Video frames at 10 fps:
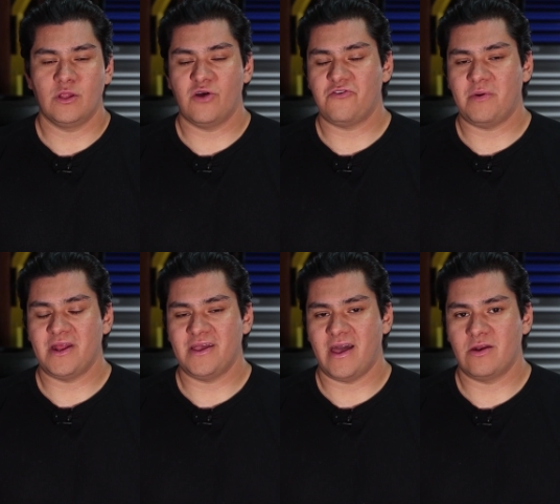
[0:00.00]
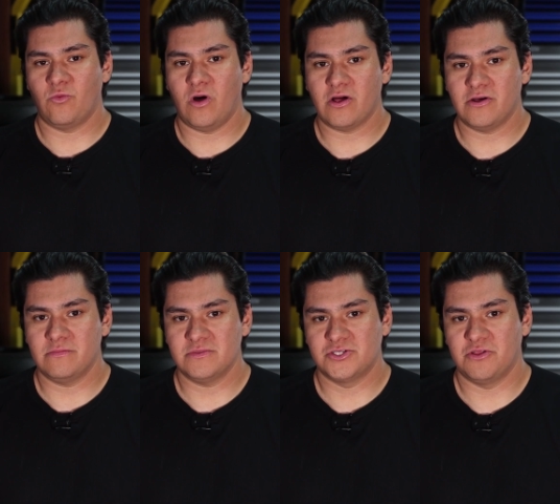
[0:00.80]
Hello, everybody, and
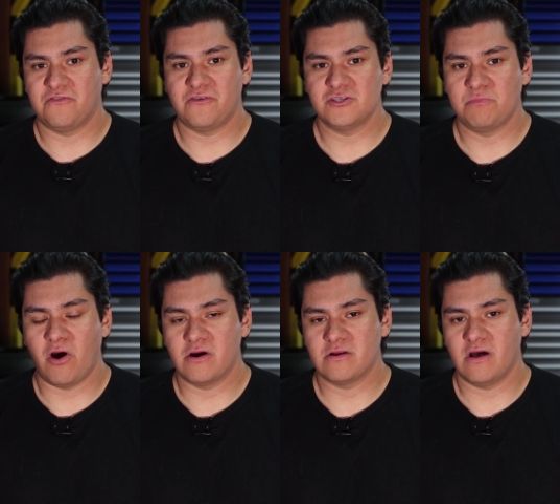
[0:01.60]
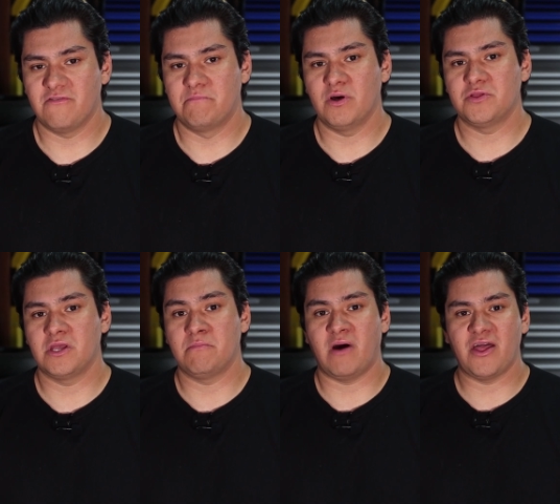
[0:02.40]
welcome to the first part of building